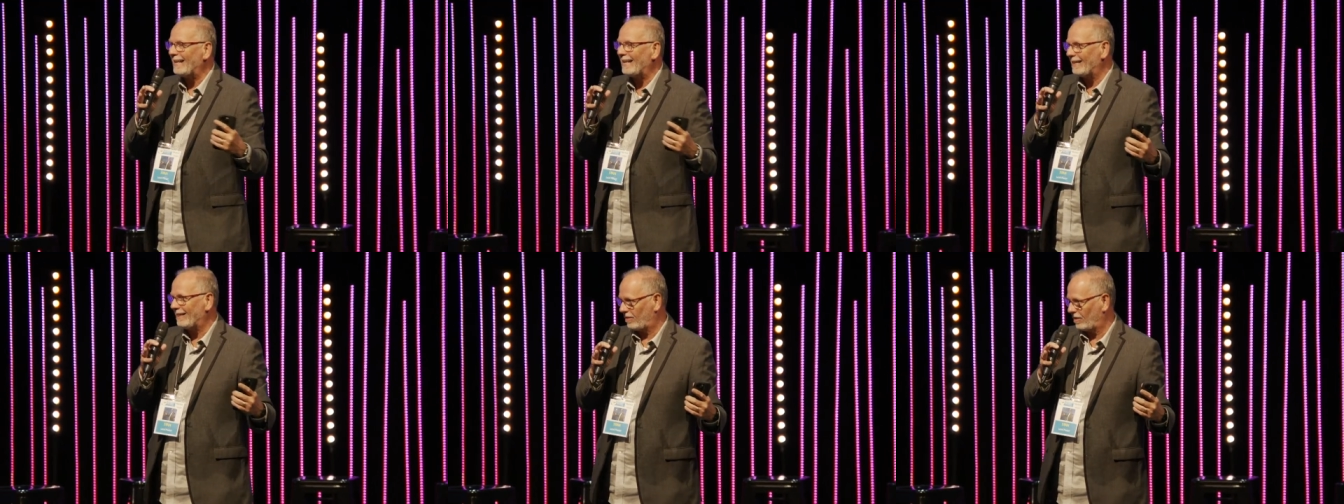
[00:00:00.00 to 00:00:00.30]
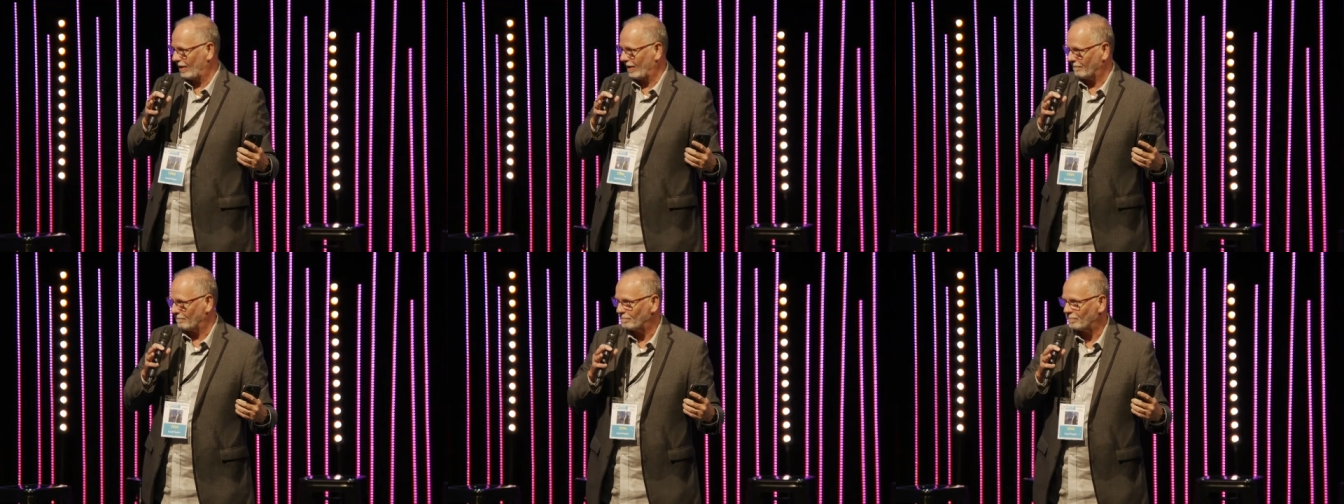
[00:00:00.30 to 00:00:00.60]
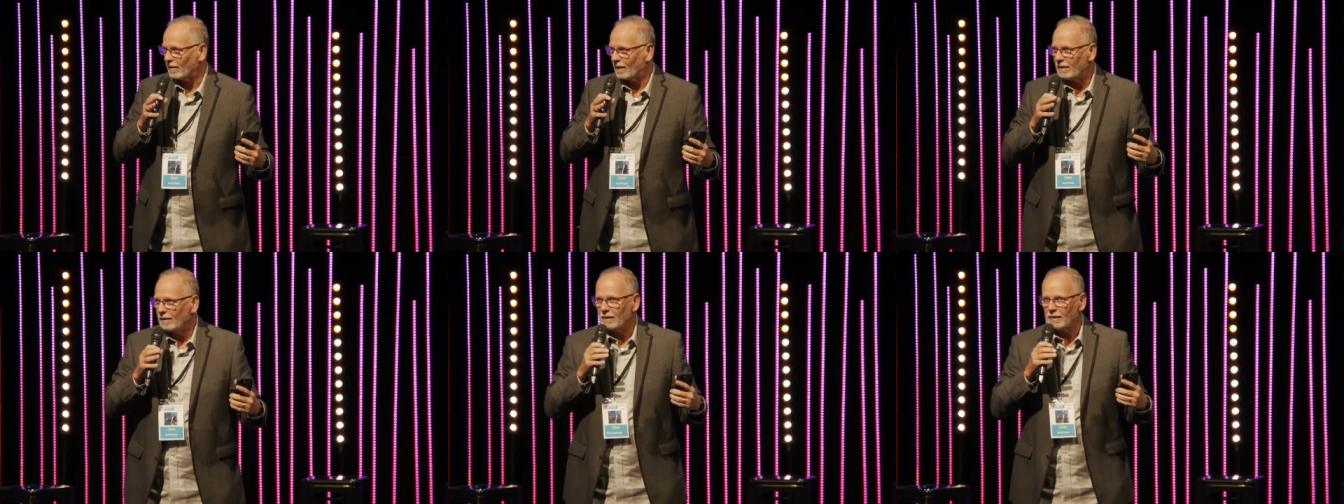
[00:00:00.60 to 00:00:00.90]
anything,
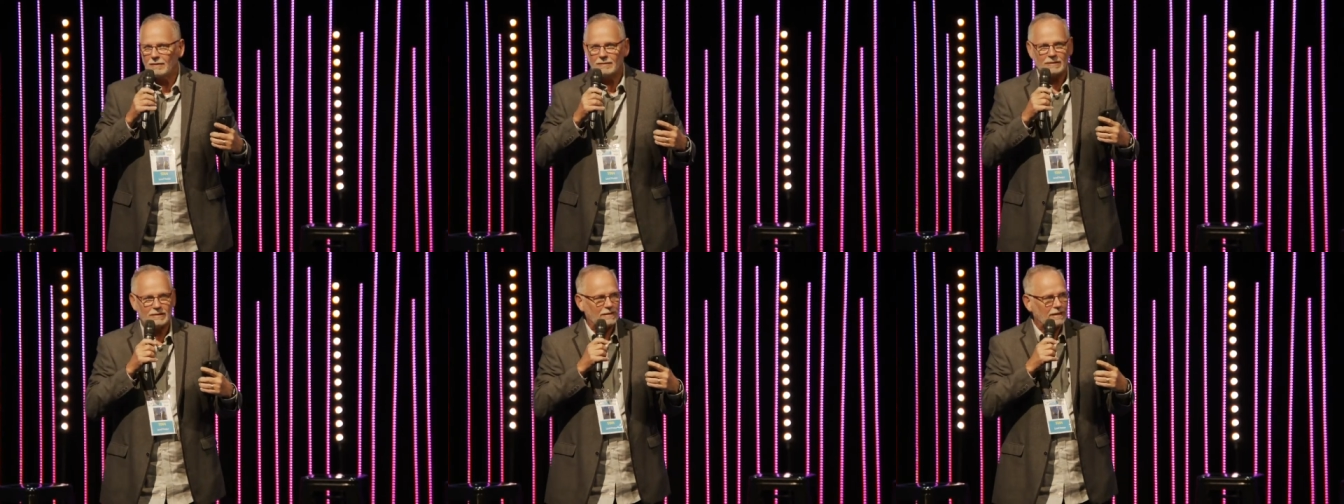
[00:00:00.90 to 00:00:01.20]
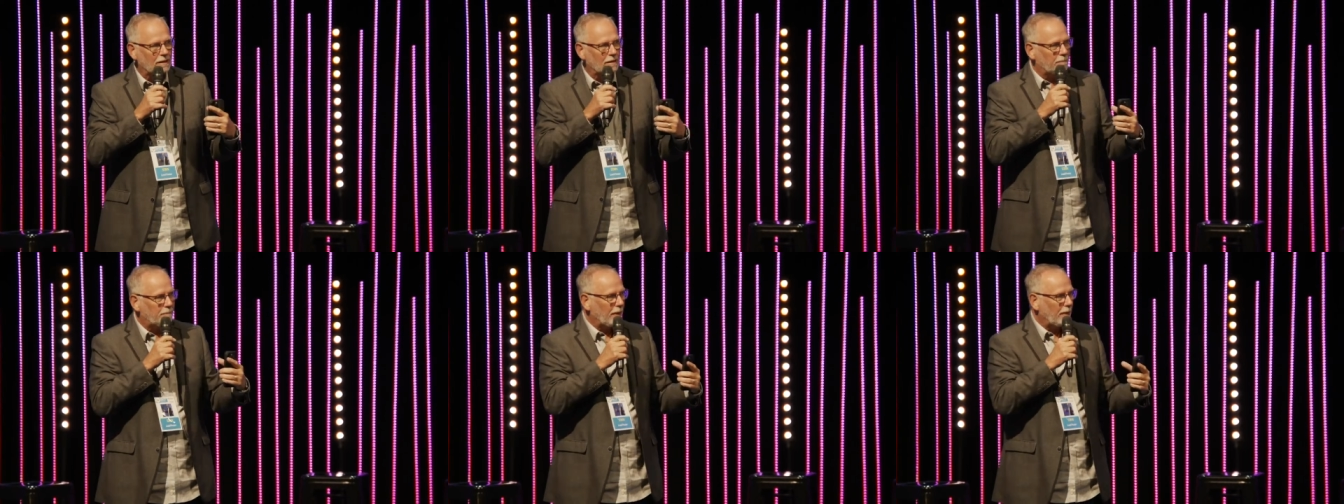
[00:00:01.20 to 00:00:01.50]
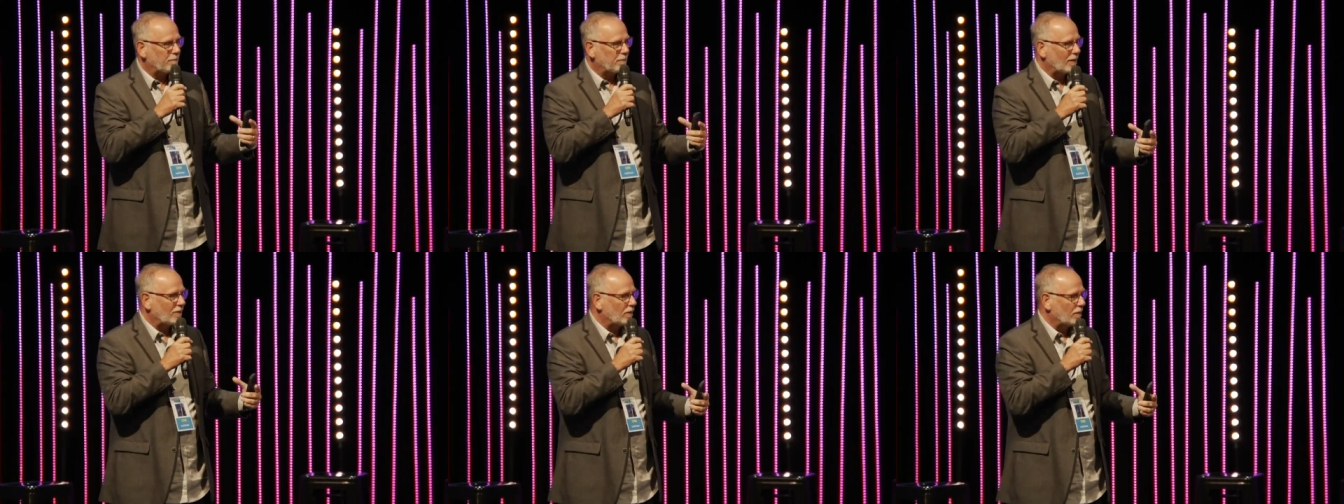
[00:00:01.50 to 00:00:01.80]
you see the
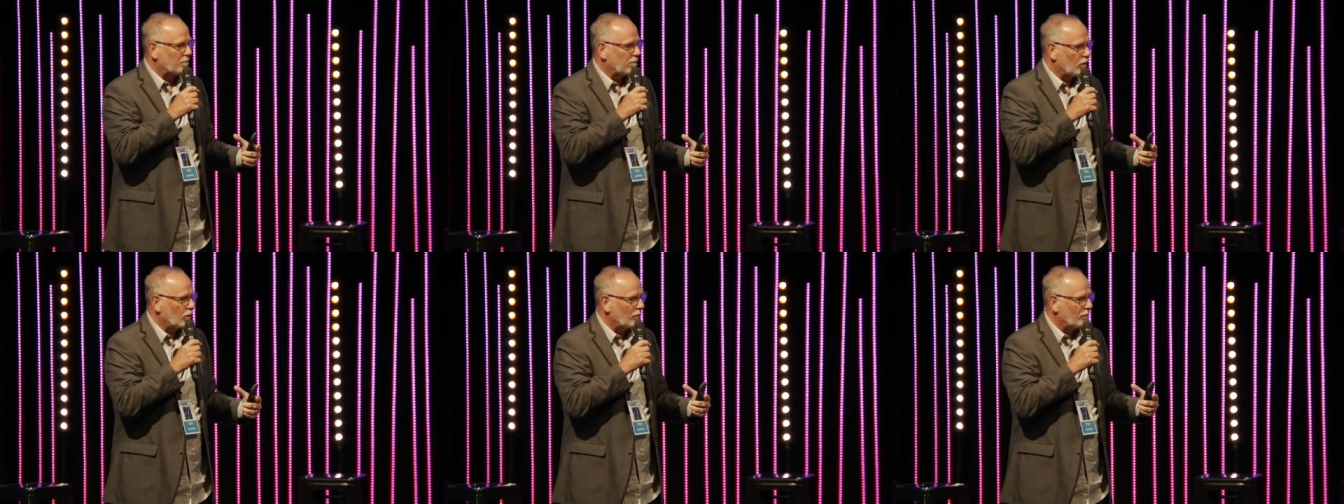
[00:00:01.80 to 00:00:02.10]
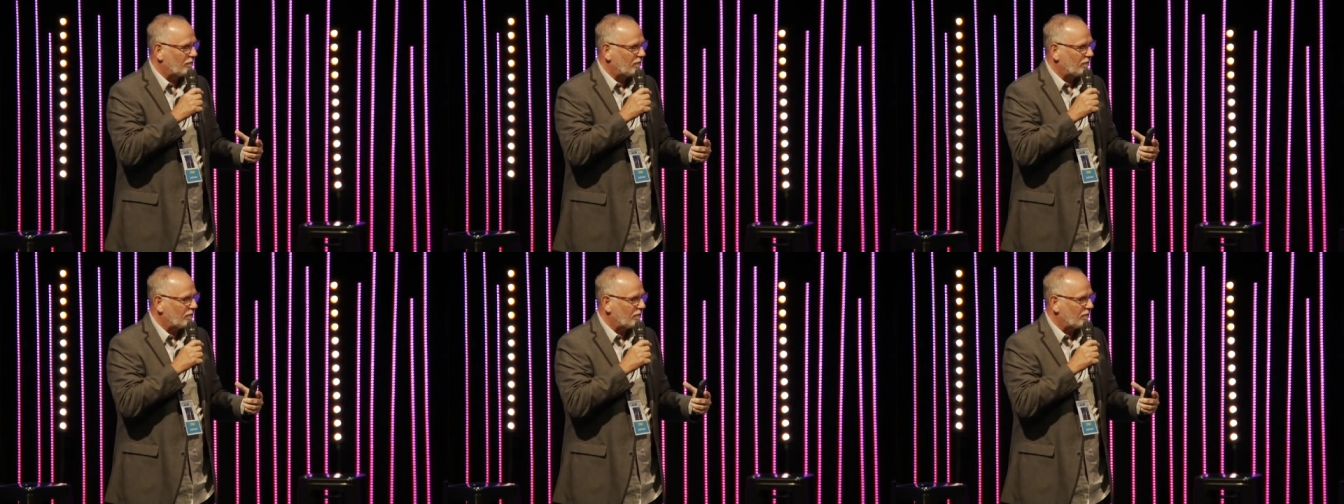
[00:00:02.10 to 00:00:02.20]
people in the blue